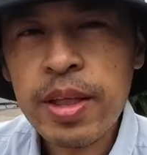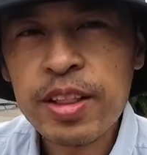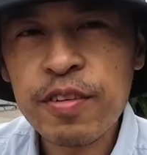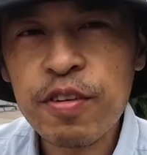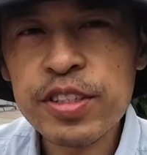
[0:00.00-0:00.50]

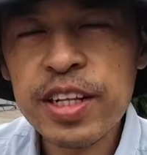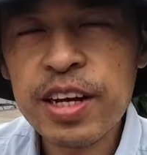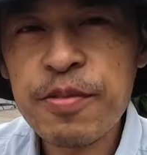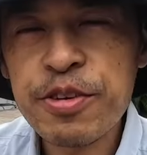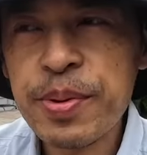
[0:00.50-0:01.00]
The first thing that
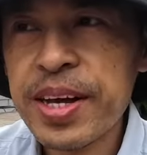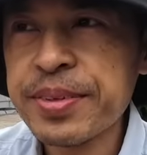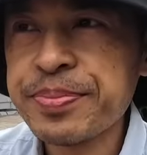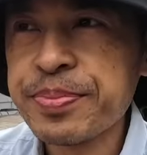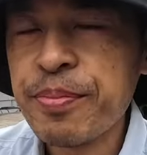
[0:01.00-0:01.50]
comes to
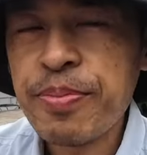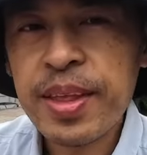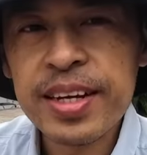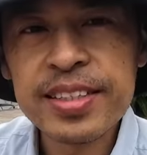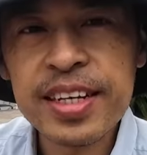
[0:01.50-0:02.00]
mind,
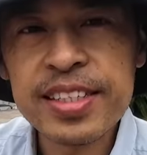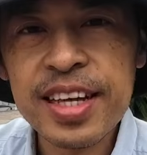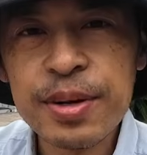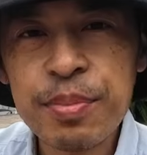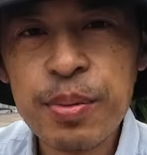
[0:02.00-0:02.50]
tastes
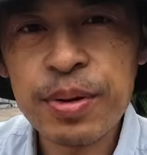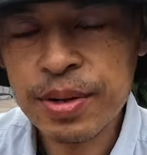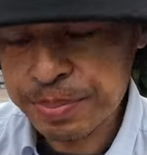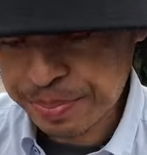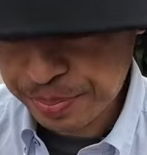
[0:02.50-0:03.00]
like bubblegum.